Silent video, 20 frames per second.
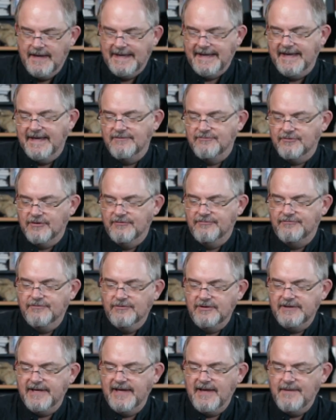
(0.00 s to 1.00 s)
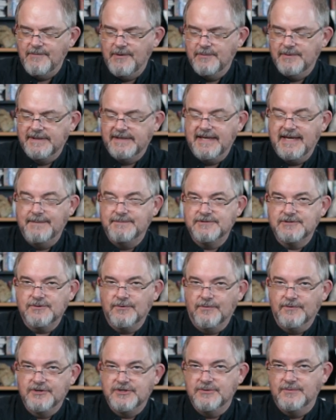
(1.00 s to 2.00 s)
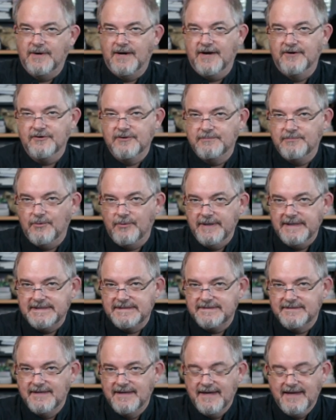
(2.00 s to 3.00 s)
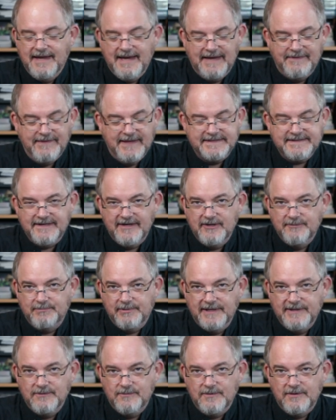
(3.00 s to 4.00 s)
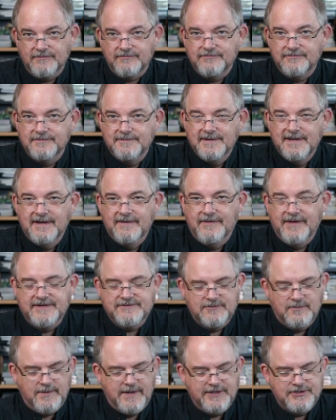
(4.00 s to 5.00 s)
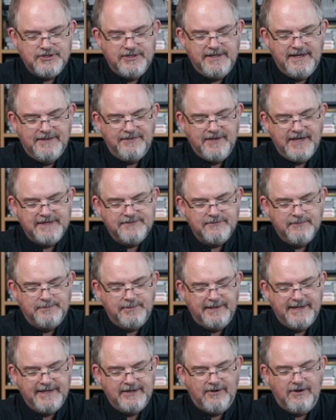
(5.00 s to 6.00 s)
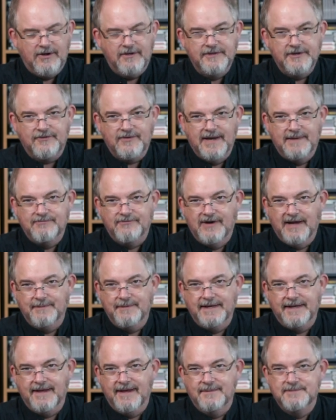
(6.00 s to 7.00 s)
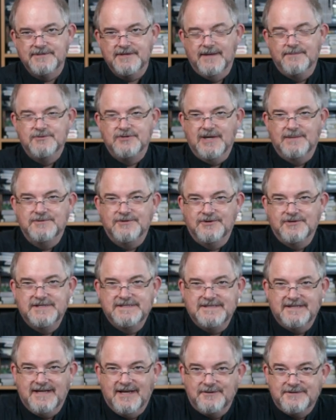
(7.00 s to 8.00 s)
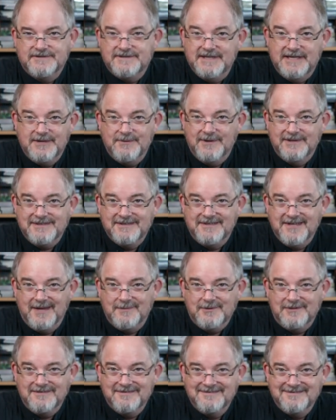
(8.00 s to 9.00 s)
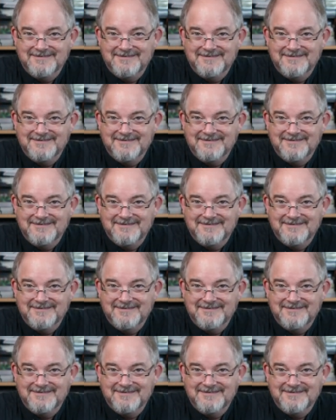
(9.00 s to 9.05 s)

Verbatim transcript: Again, for a full game, we would keep score to 100 points, and that's how you play the wolf. Thanks for watching, and thanks for playing all the Crab Fragment games. I'm James Ernest, and I'll see you at the table.